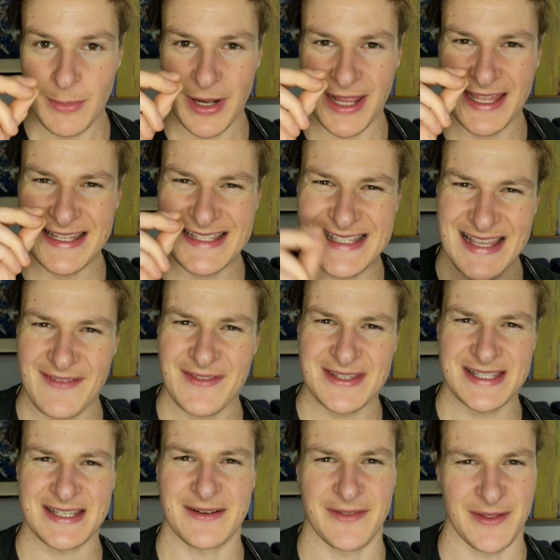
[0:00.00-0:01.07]
But I ate
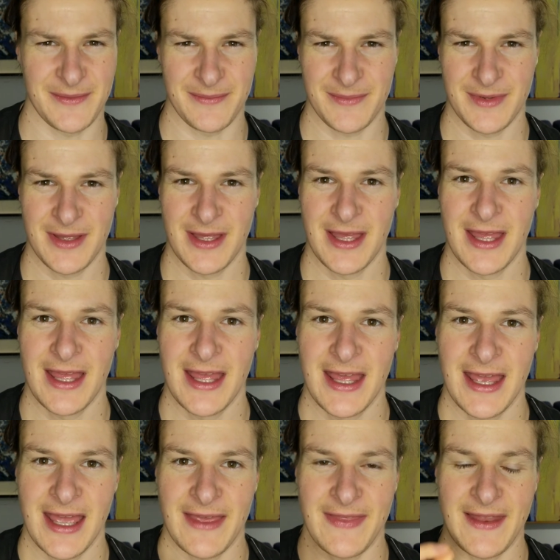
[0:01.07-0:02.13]
17 of them.
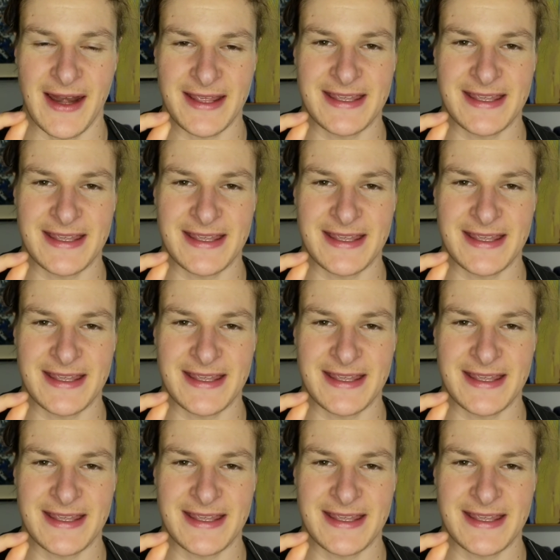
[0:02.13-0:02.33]
And